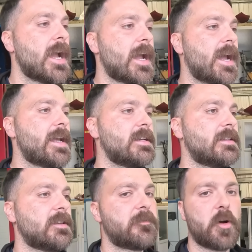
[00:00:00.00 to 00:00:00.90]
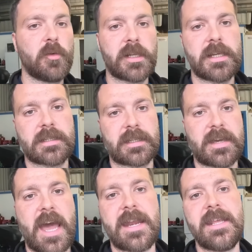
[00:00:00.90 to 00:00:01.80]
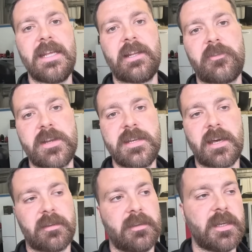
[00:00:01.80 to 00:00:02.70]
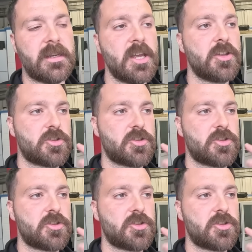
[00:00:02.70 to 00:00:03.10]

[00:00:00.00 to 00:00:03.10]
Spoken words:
And folders like that, needed for nothing,